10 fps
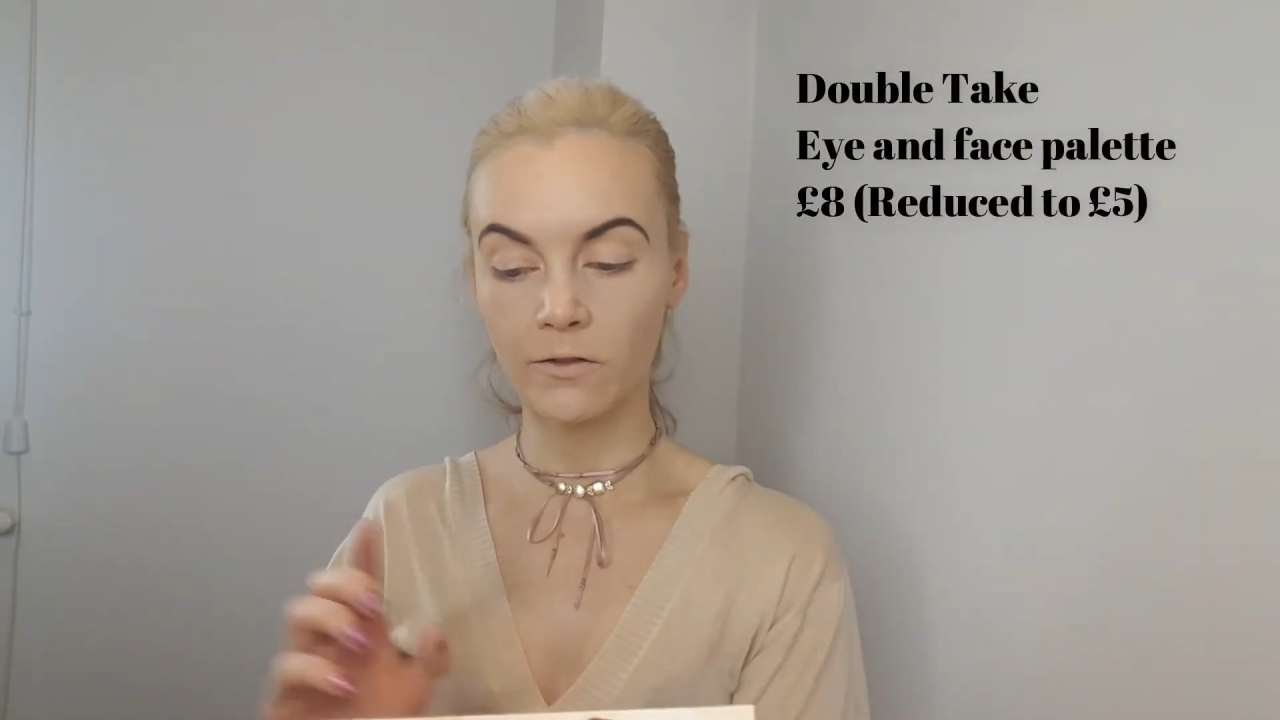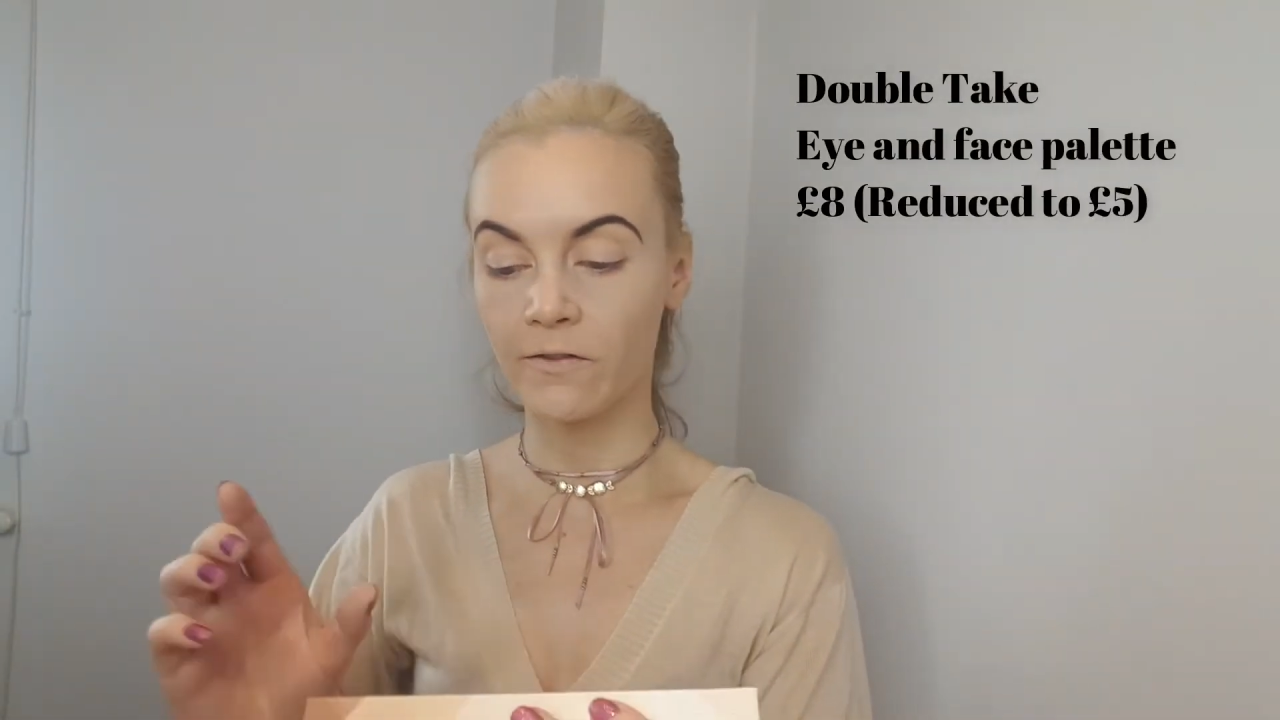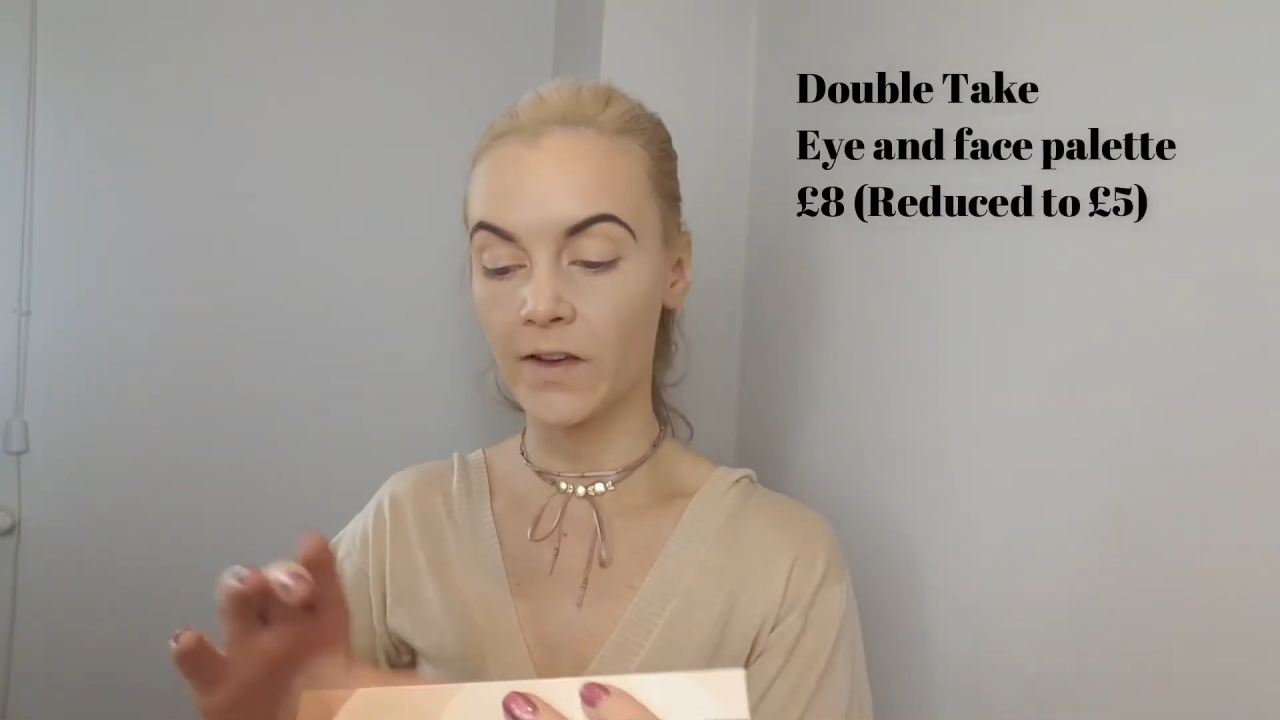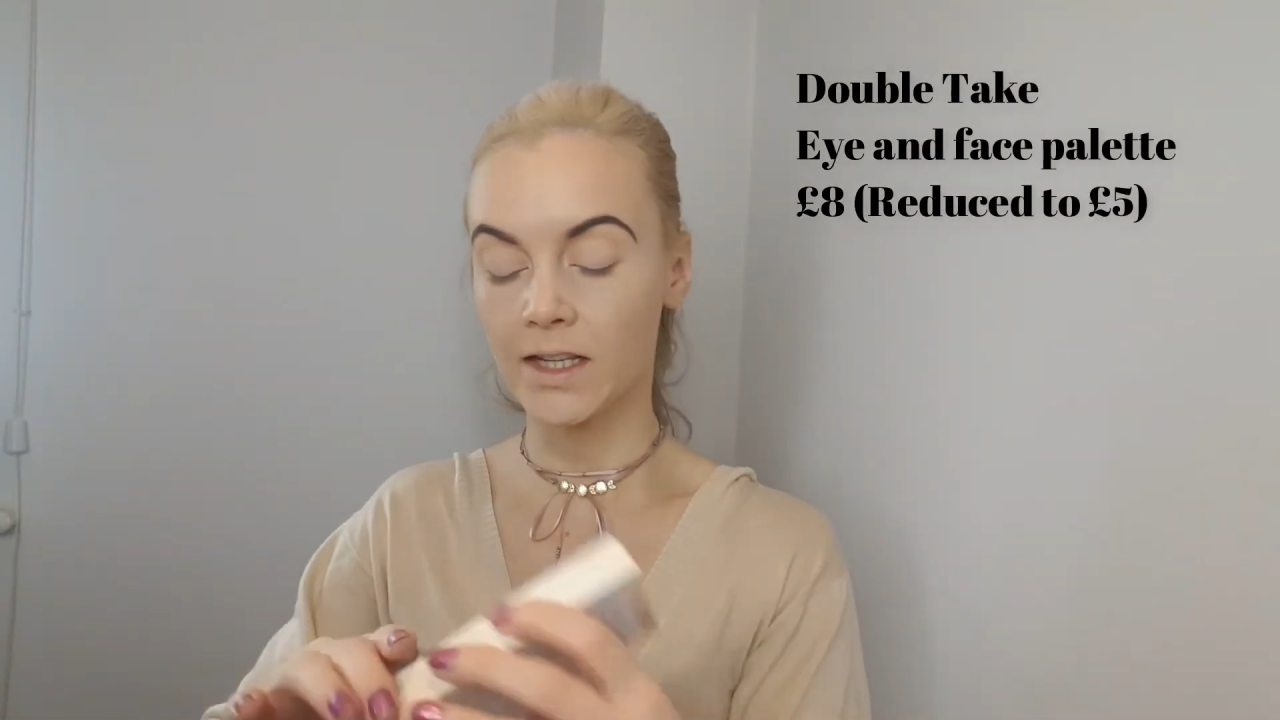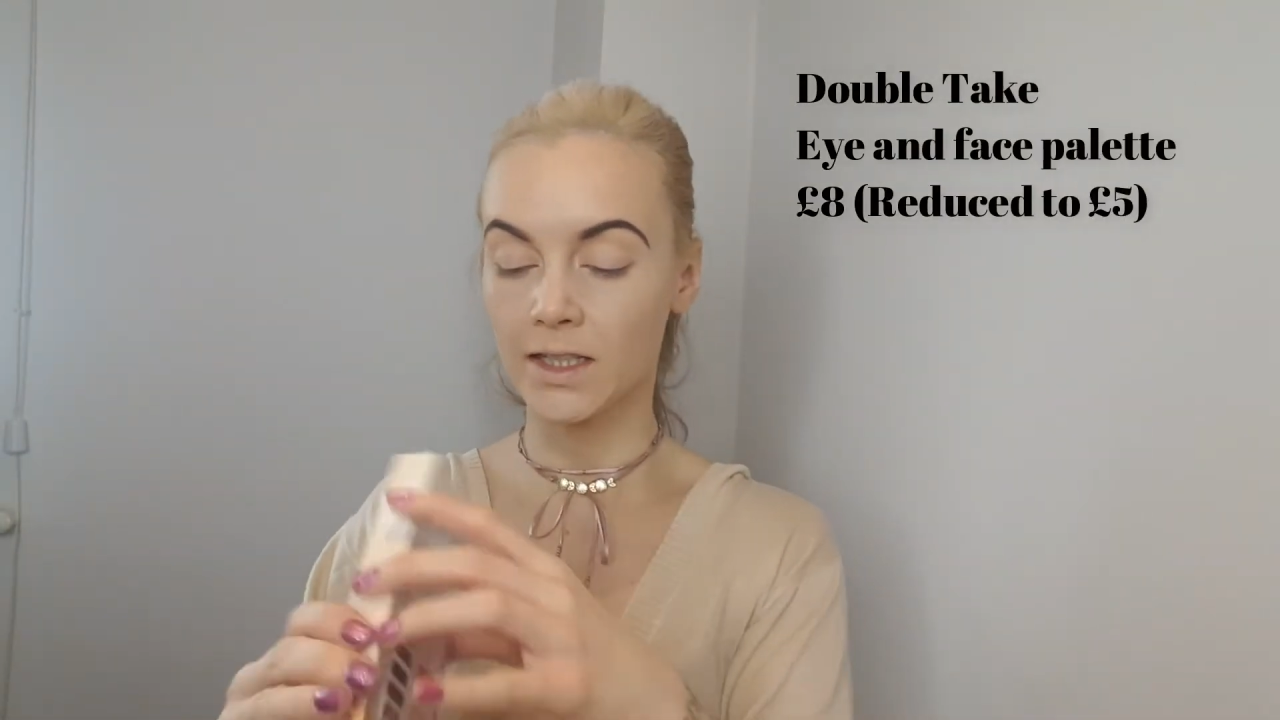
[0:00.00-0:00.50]

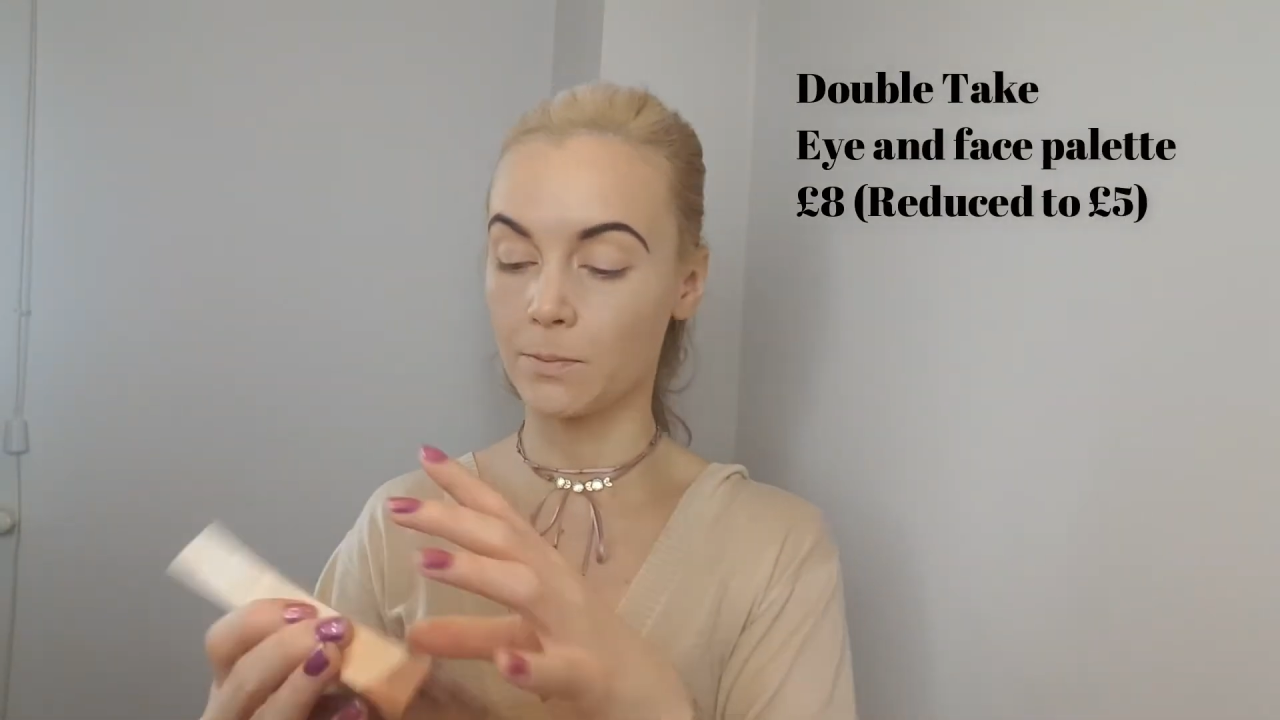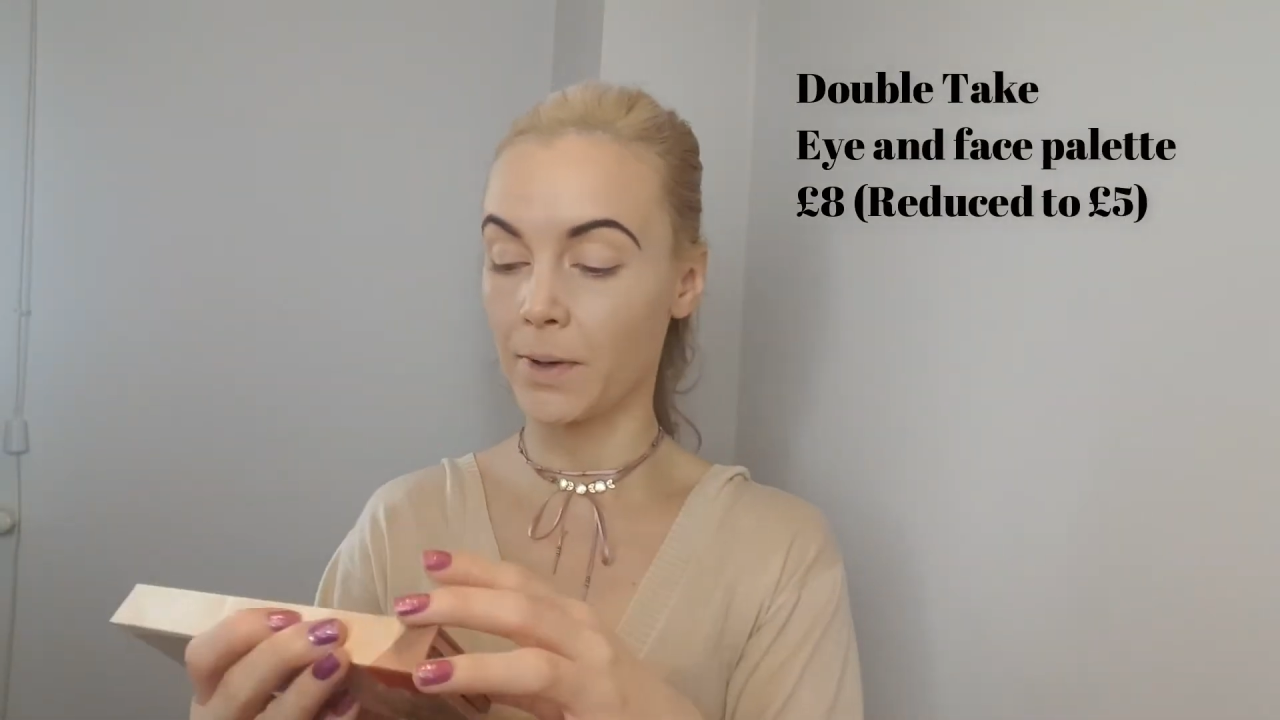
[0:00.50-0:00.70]
Face